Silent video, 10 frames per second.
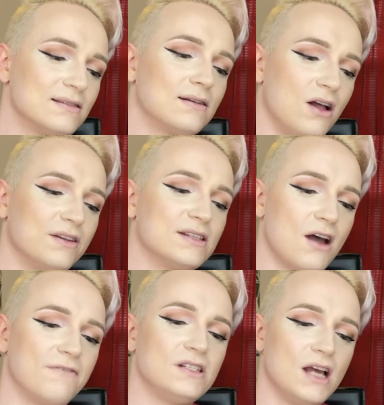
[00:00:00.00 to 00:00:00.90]
called the
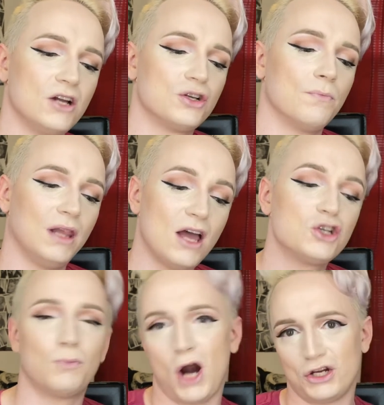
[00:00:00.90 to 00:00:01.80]
Soft Touch Blush
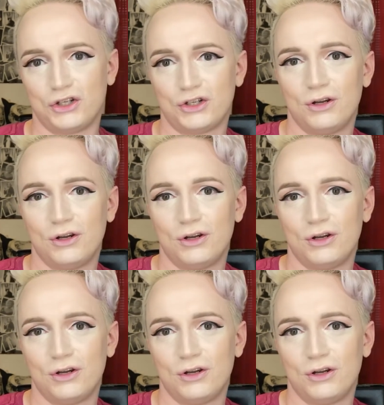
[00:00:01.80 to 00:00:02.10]
Brush,